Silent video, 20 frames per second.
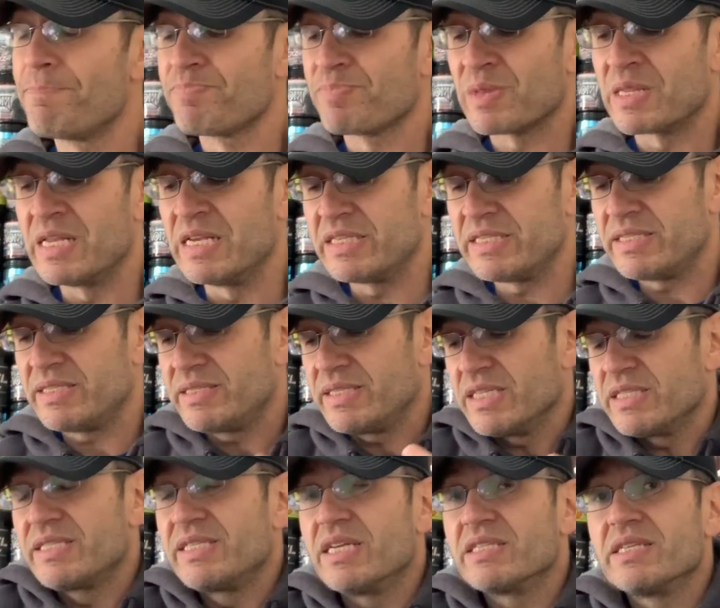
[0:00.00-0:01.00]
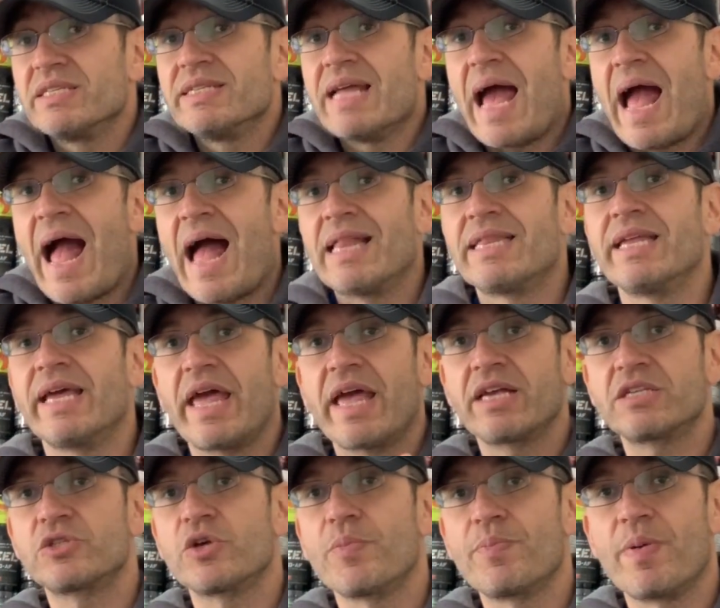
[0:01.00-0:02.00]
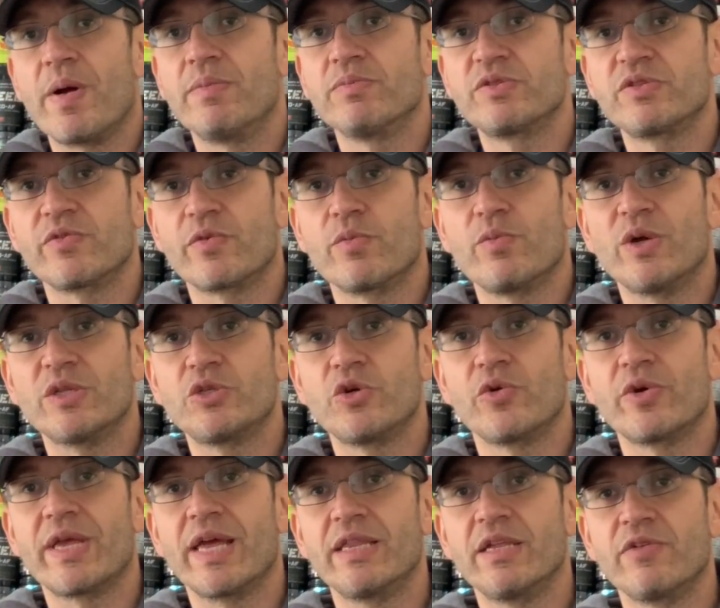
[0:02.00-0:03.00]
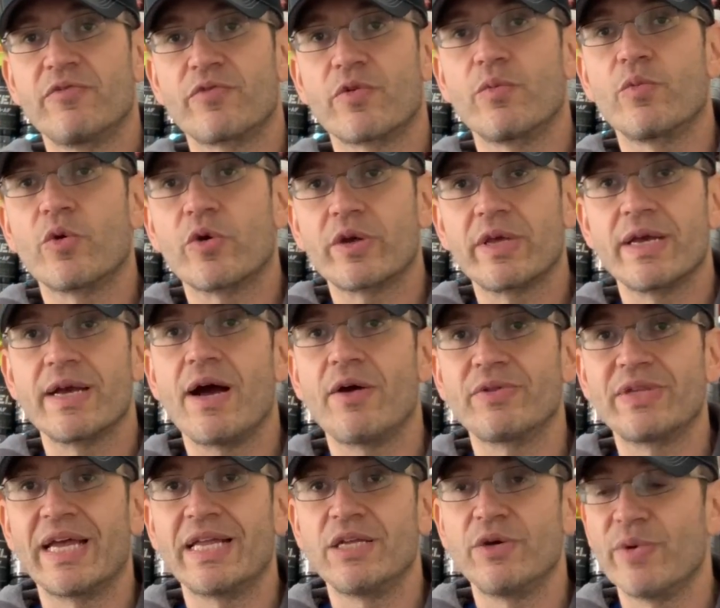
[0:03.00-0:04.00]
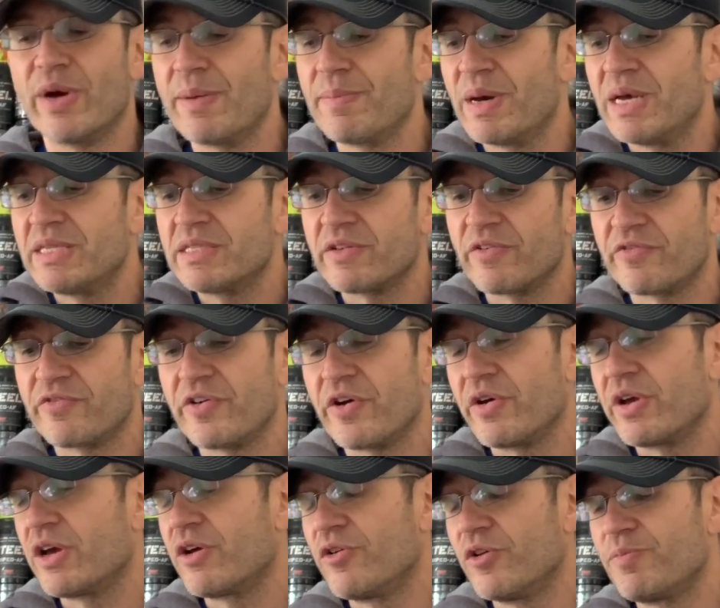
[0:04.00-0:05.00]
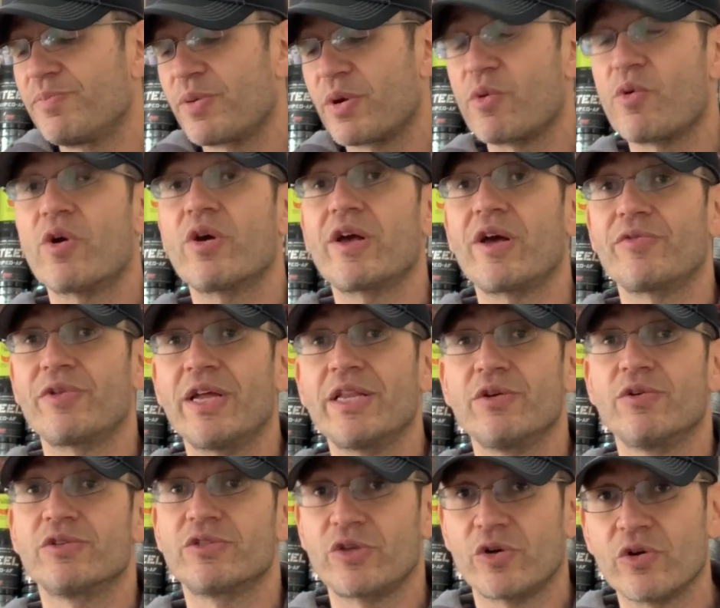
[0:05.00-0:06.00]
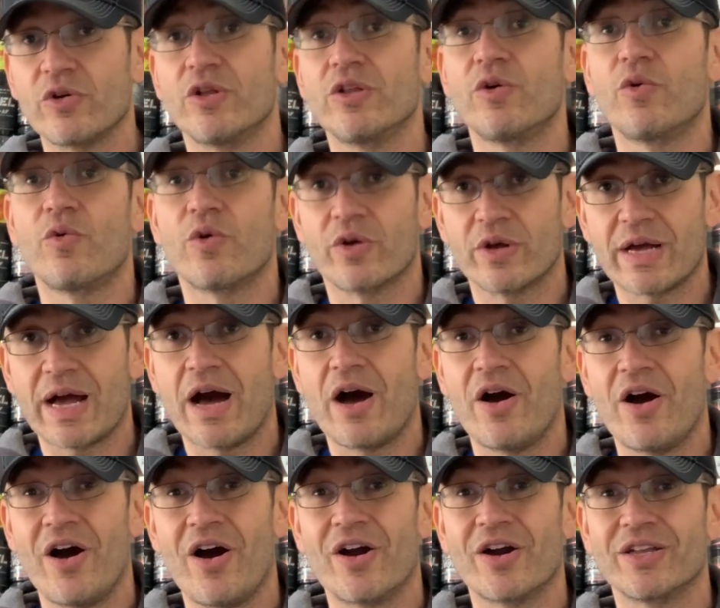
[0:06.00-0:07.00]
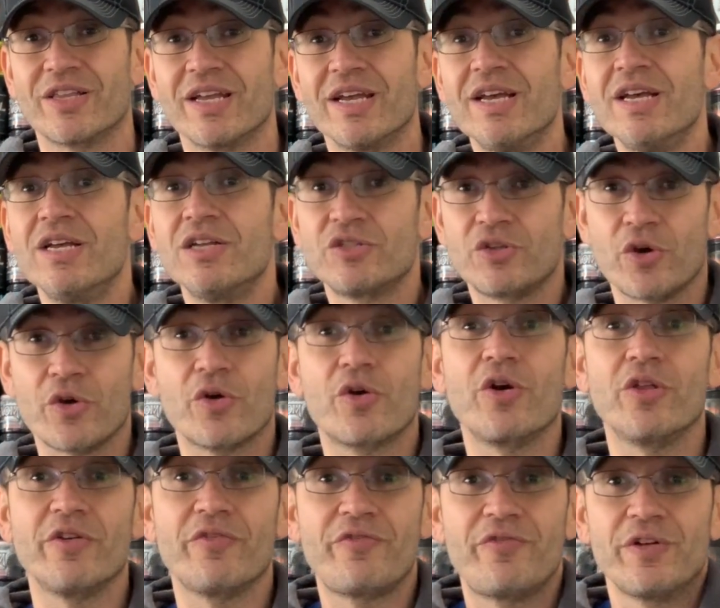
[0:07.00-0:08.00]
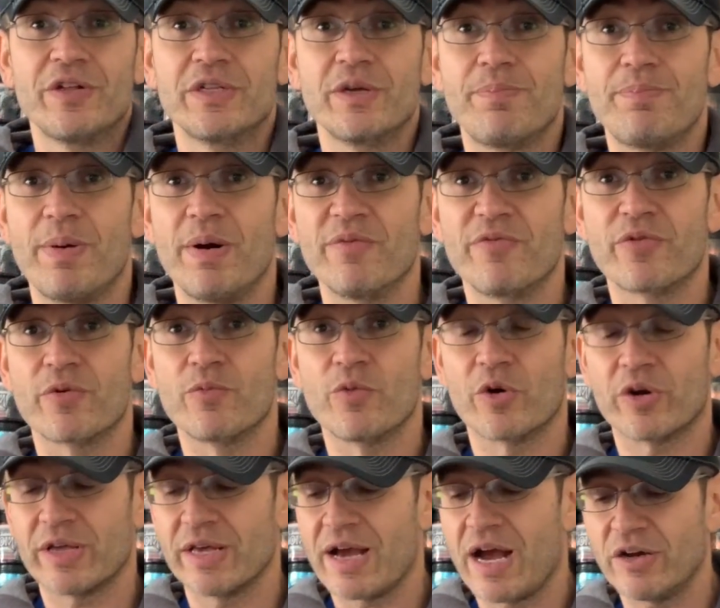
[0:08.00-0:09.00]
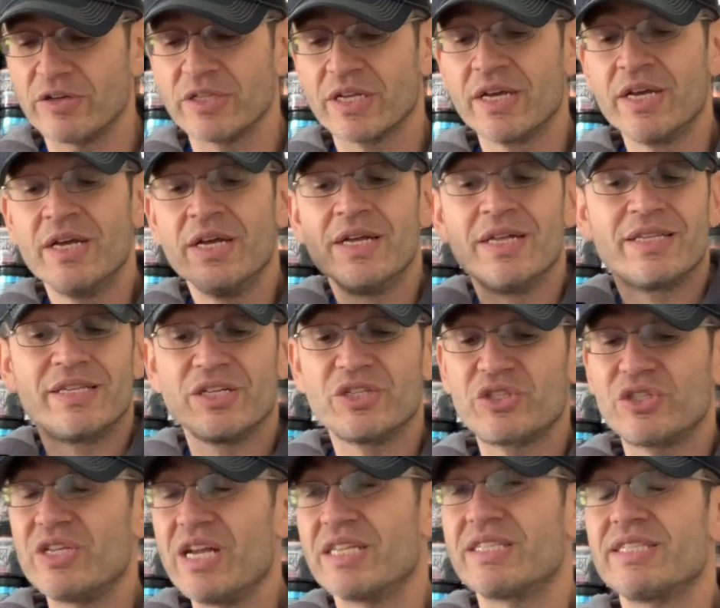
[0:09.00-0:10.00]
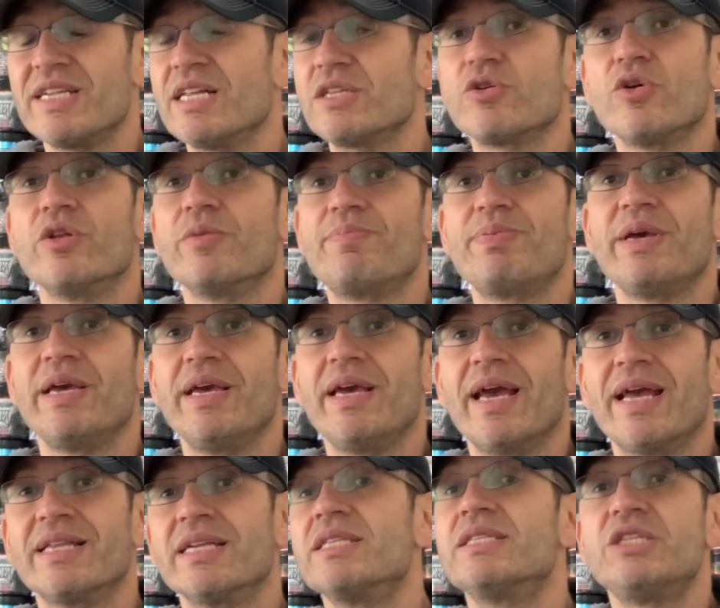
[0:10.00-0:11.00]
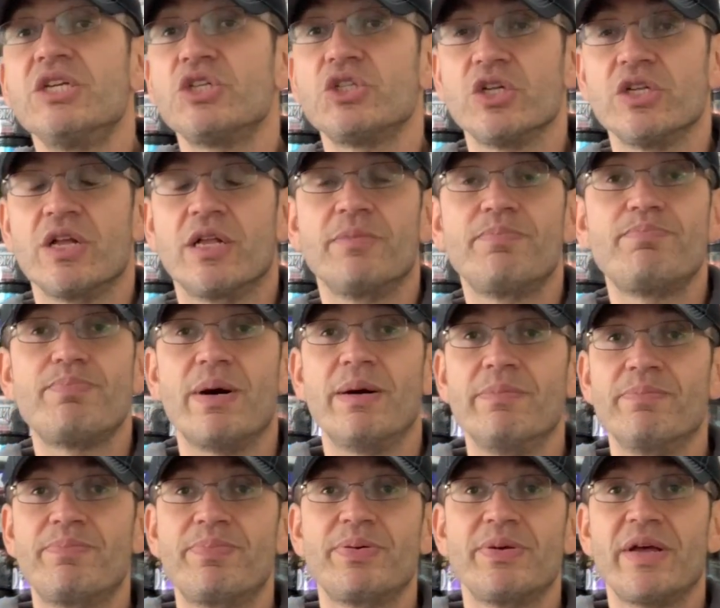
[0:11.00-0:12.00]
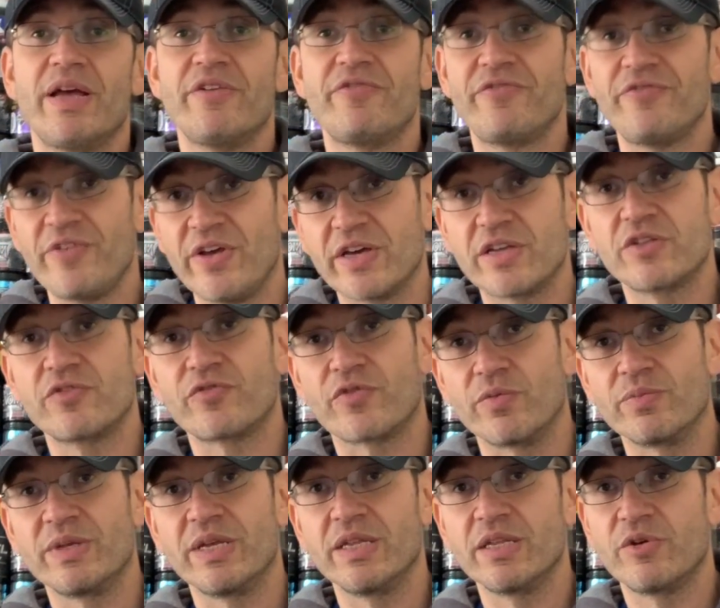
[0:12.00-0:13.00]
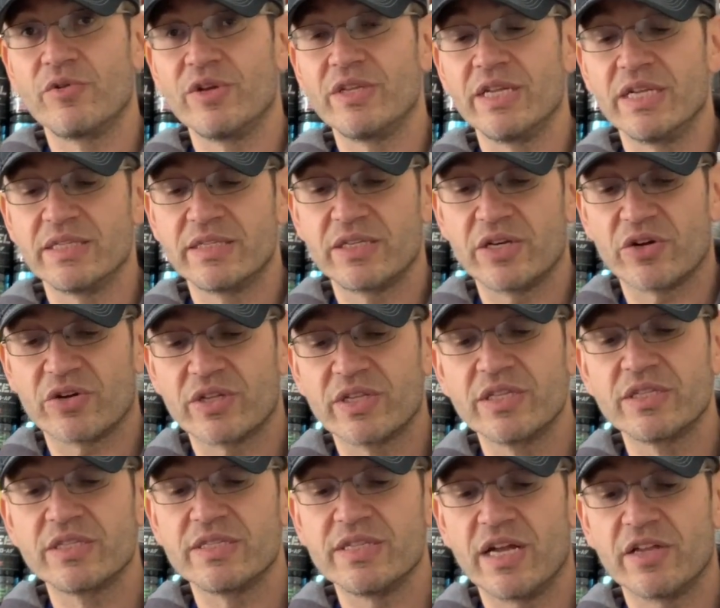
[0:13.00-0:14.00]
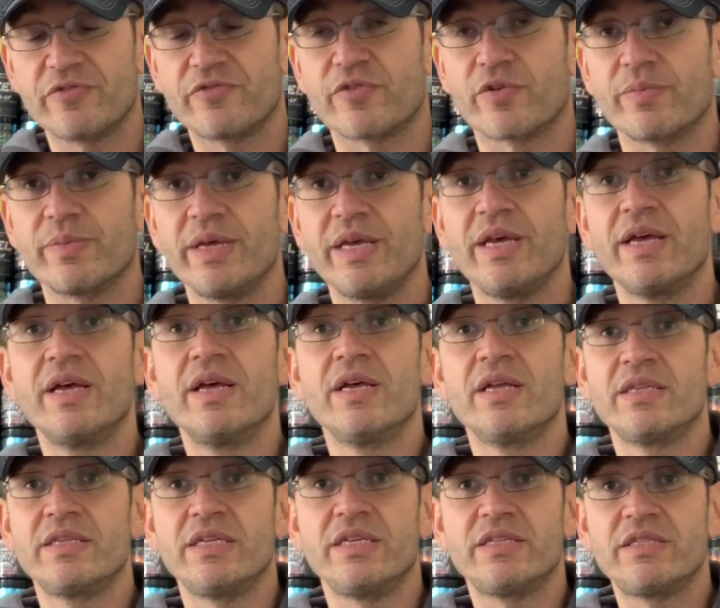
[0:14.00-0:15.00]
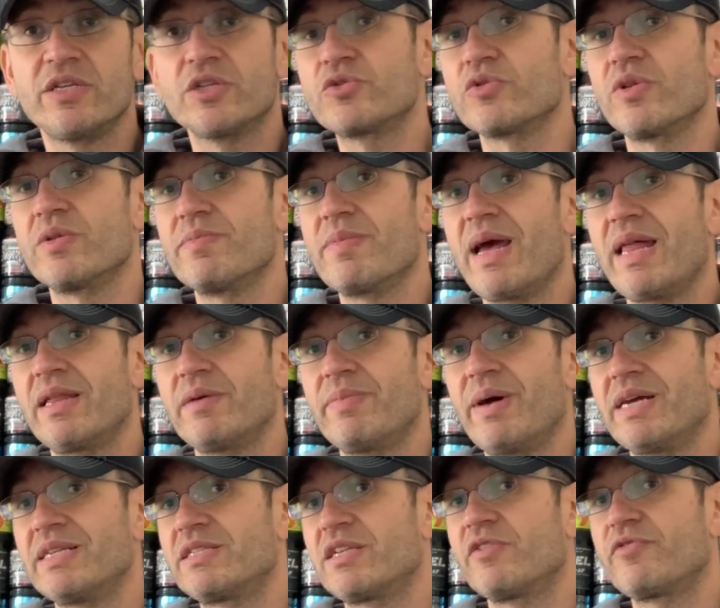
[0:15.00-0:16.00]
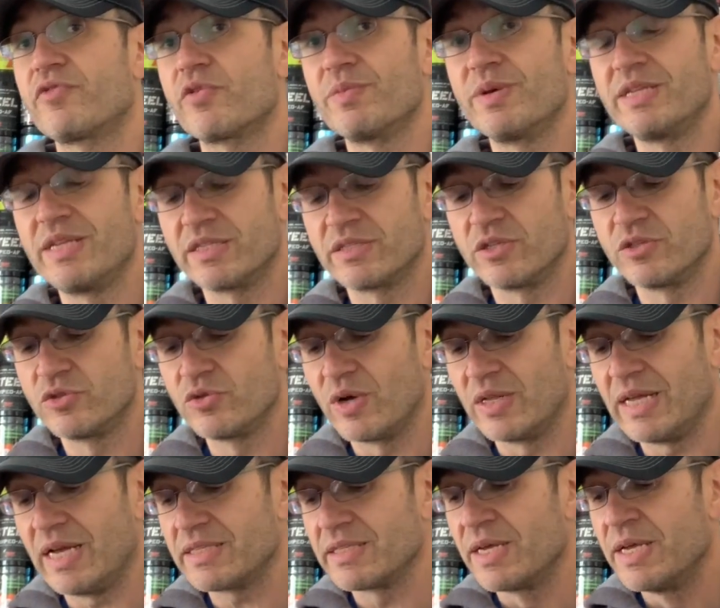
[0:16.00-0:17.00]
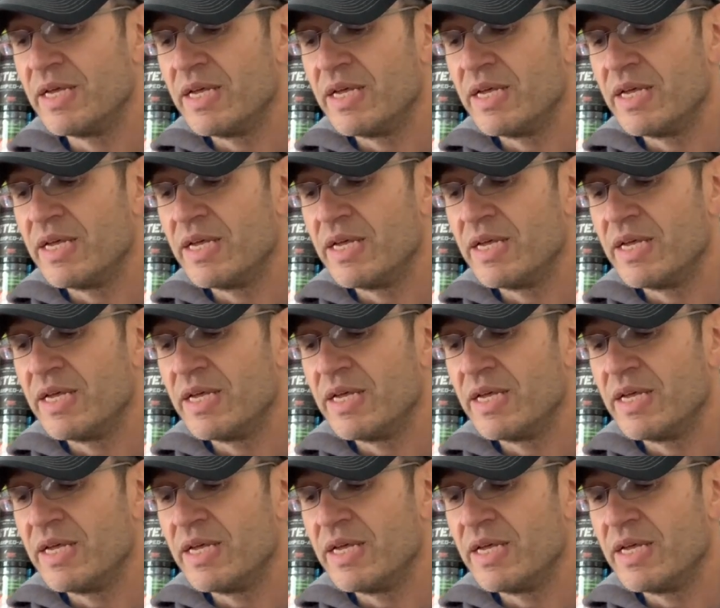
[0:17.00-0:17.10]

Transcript: This, this doesn't add extra pumps from what you're getting from working out anyway, but it's a very good pre-workout anyway. So you're going to work hard, so you're going to feel the pump from working out. This, it's not going to be an additional pump effect from the ingredients here, at least not for me. The citrulline malate by itself for me doesn't do a lot.